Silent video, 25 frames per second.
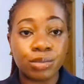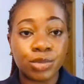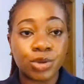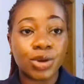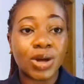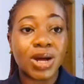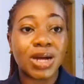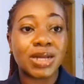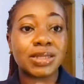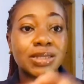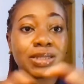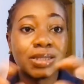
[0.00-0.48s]
You
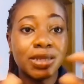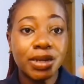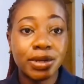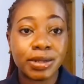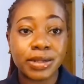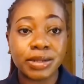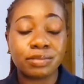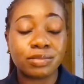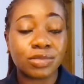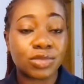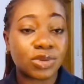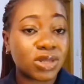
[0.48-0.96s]
can tell
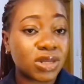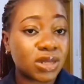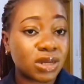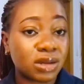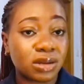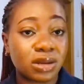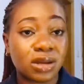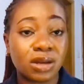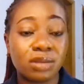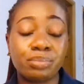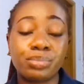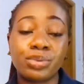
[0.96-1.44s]
him, see,
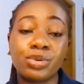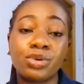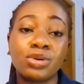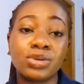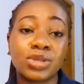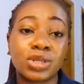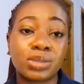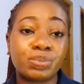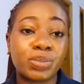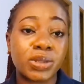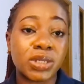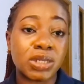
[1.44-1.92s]

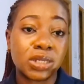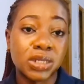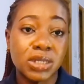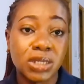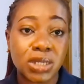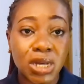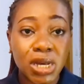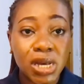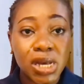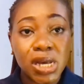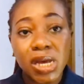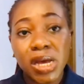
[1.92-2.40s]
bros, please
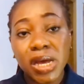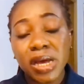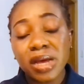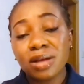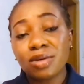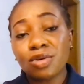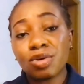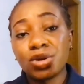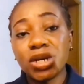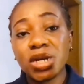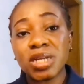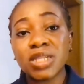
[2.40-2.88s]

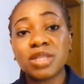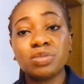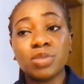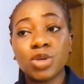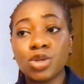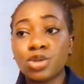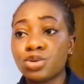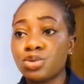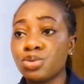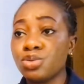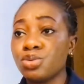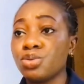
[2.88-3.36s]
connect me
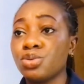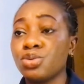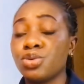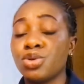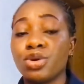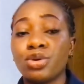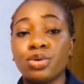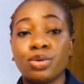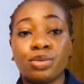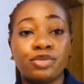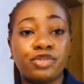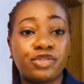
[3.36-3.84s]
to
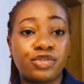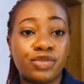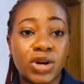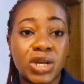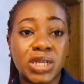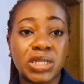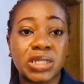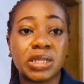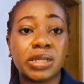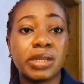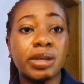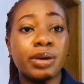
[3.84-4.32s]
your
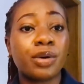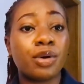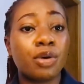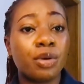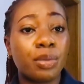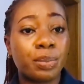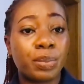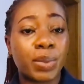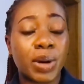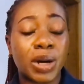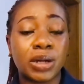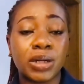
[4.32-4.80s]
friends in the
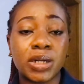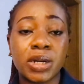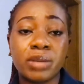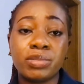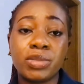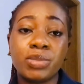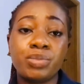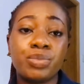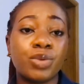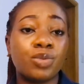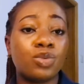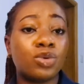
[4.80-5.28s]
compound. Let
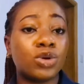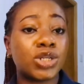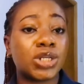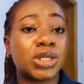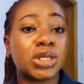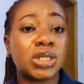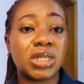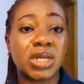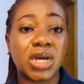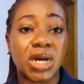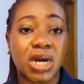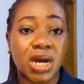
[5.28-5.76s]
me be
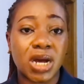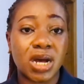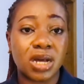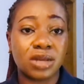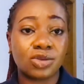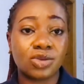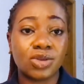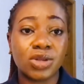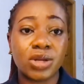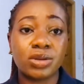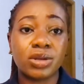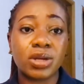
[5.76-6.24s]
washing their car
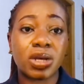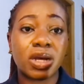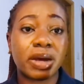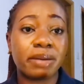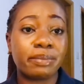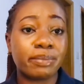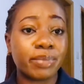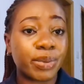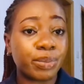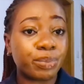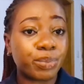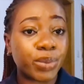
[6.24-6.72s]
so that they
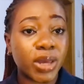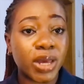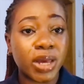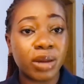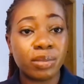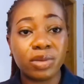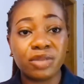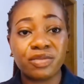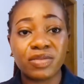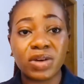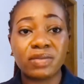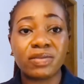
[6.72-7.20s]
can be paying
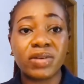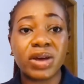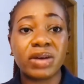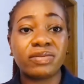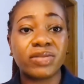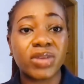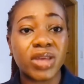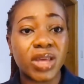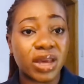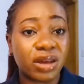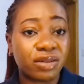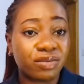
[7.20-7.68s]
me
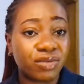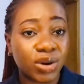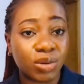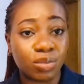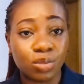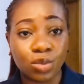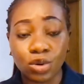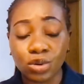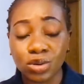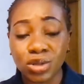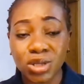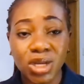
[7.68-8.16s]
5k every
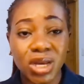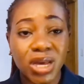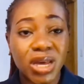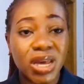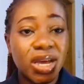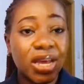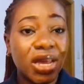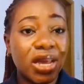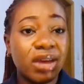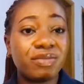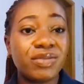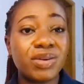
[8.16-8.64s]
month.
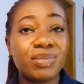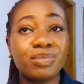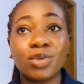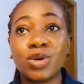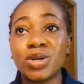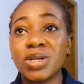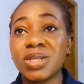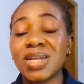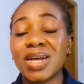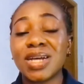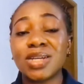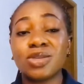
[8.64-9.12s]
Every
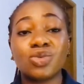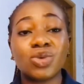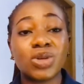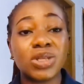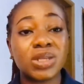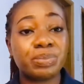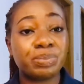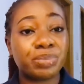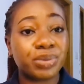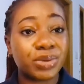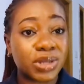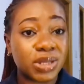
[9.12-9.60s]
money. That's what the
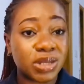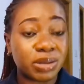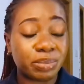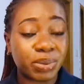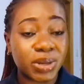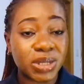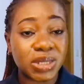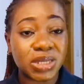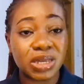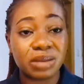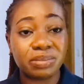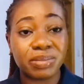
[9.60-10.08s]

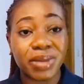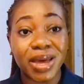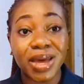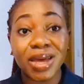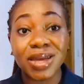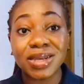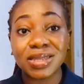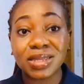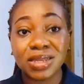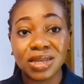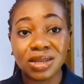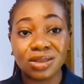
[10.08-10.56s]
person in my
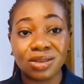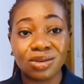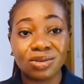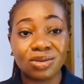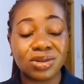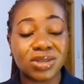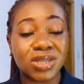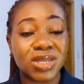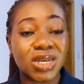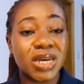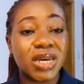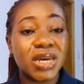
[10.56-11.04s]
estate does.